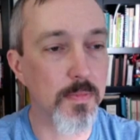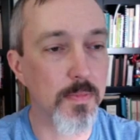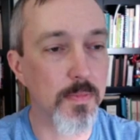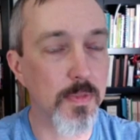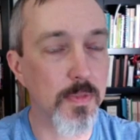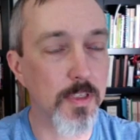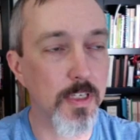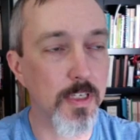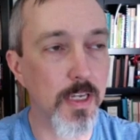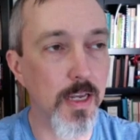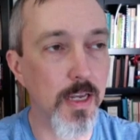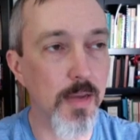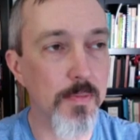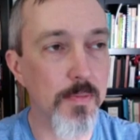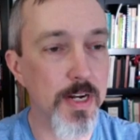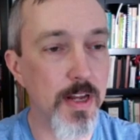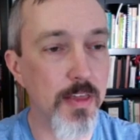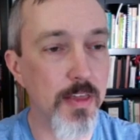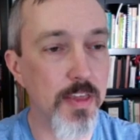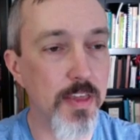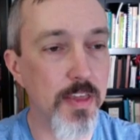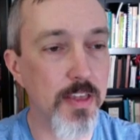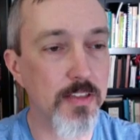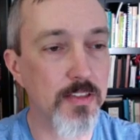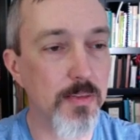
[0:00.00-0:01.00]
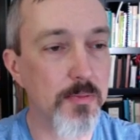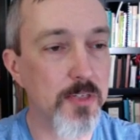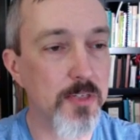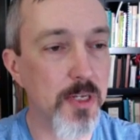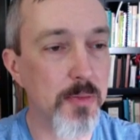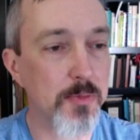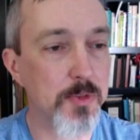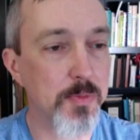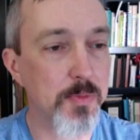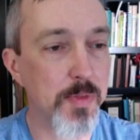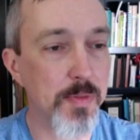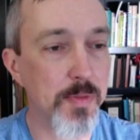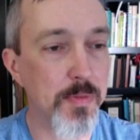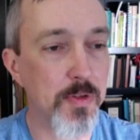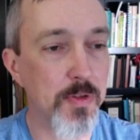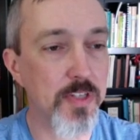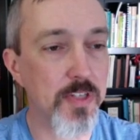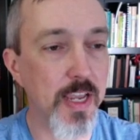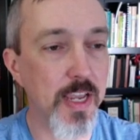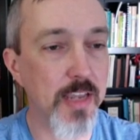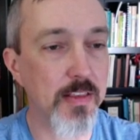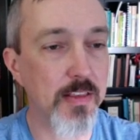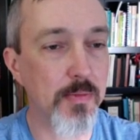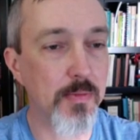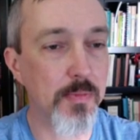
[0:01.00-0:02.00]
Yeah, I mean, I think sometimes people
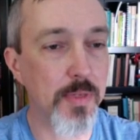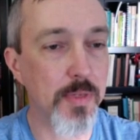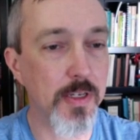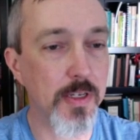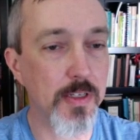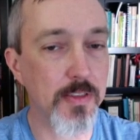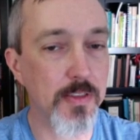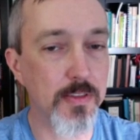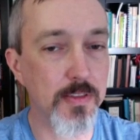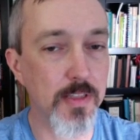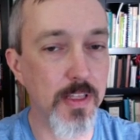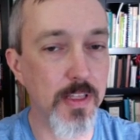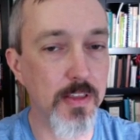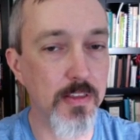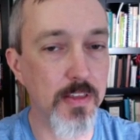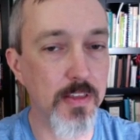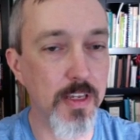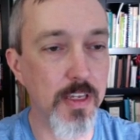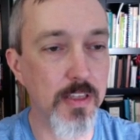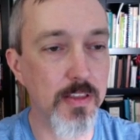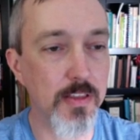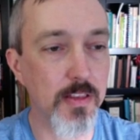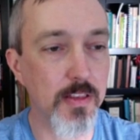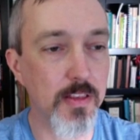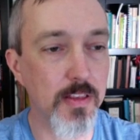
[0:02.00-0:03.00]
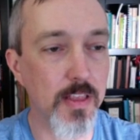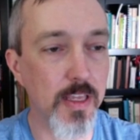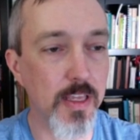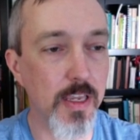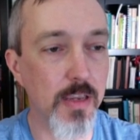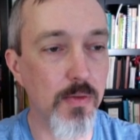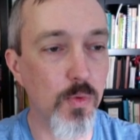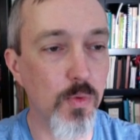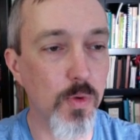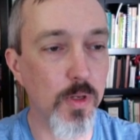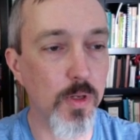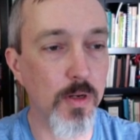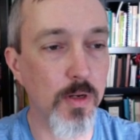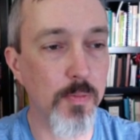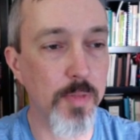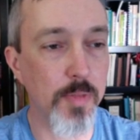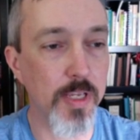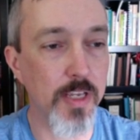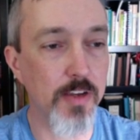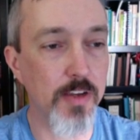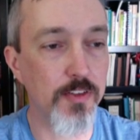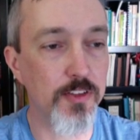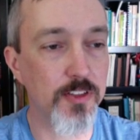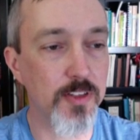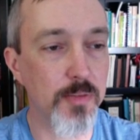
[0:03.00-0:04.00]
tag them because they think that they would
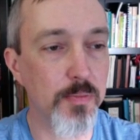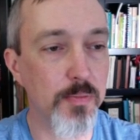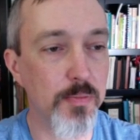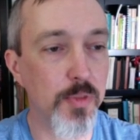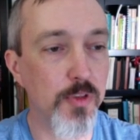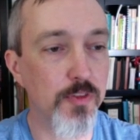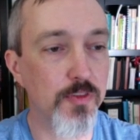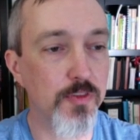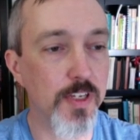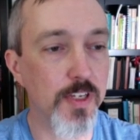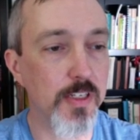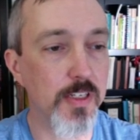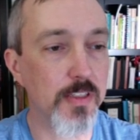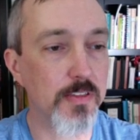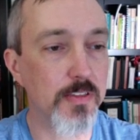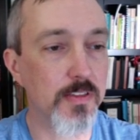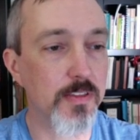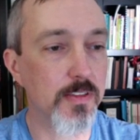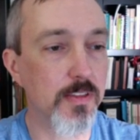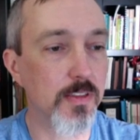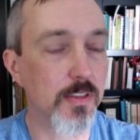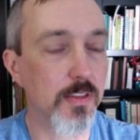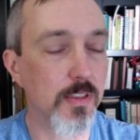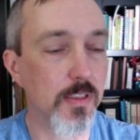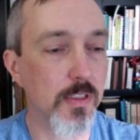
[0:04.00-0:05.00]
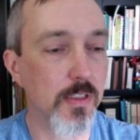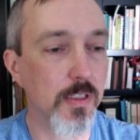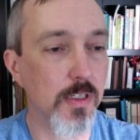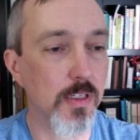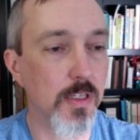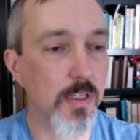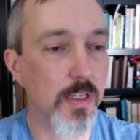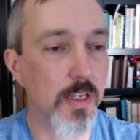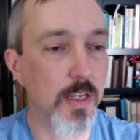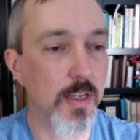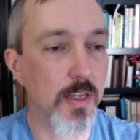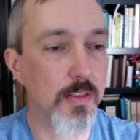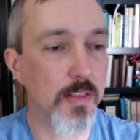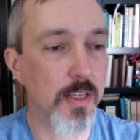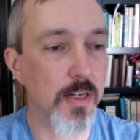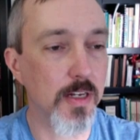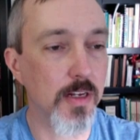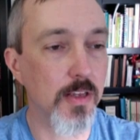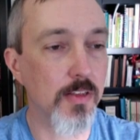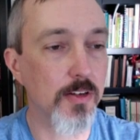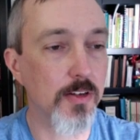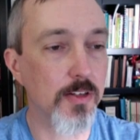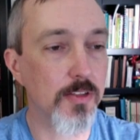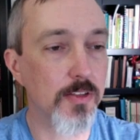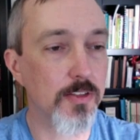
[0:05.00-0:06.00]
be a simple fix, and then
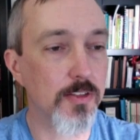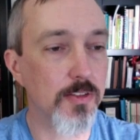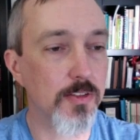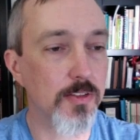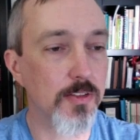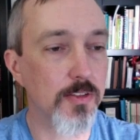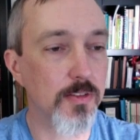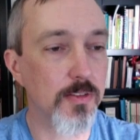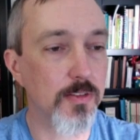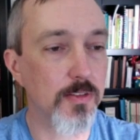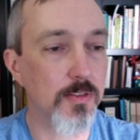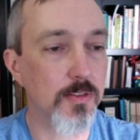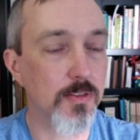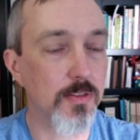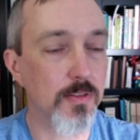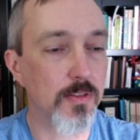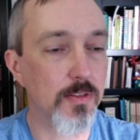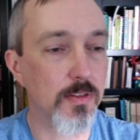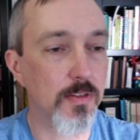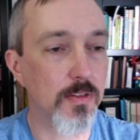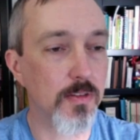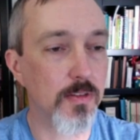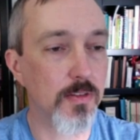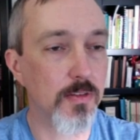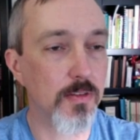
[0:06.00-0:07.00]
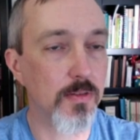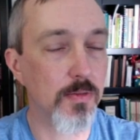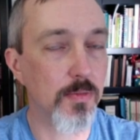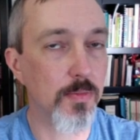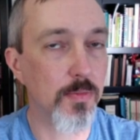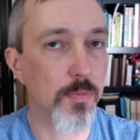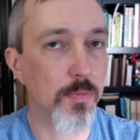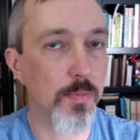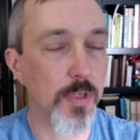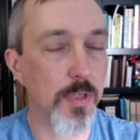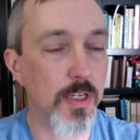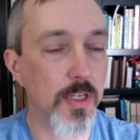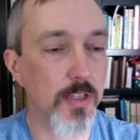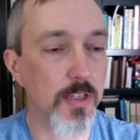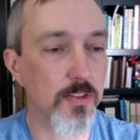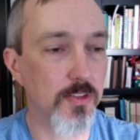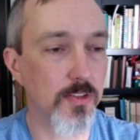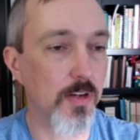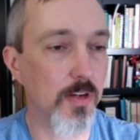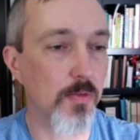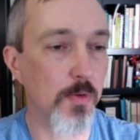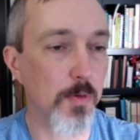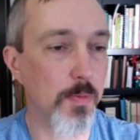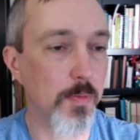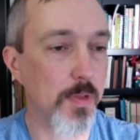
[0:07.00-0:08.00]
others because
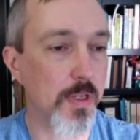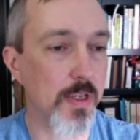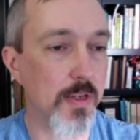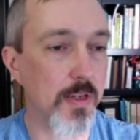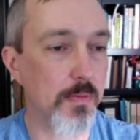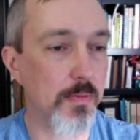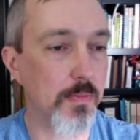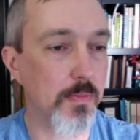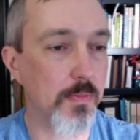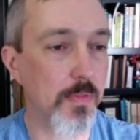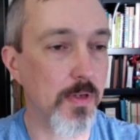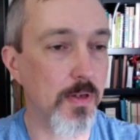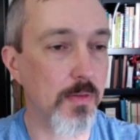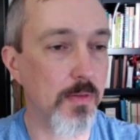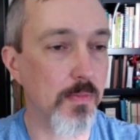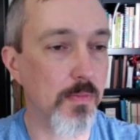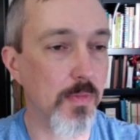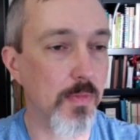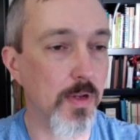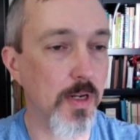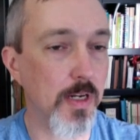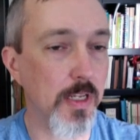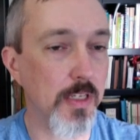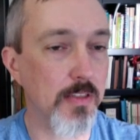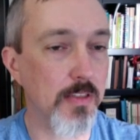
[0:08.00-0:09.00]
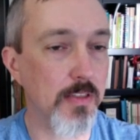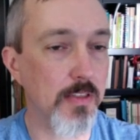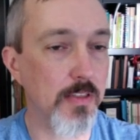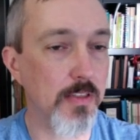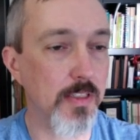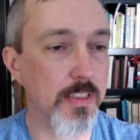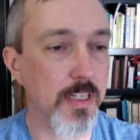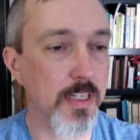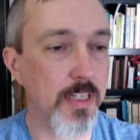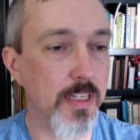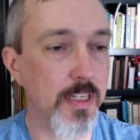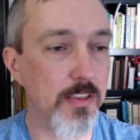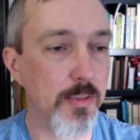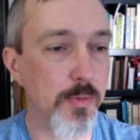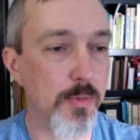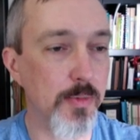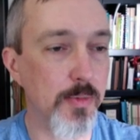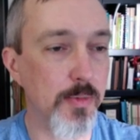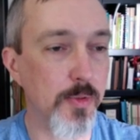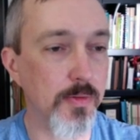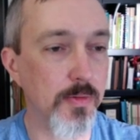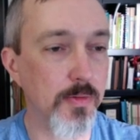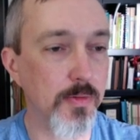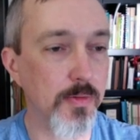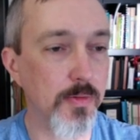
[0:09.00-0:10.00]
there would be an easily
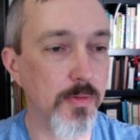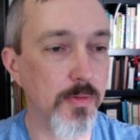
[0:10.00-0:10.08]
testable